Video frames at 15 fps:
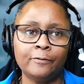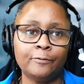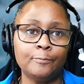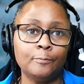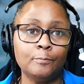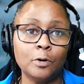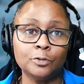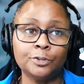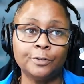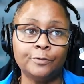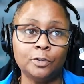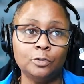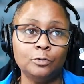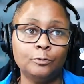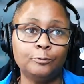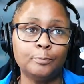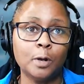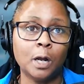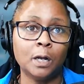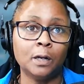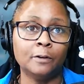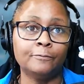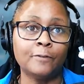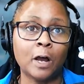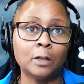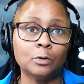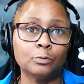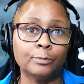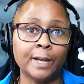if most of you follow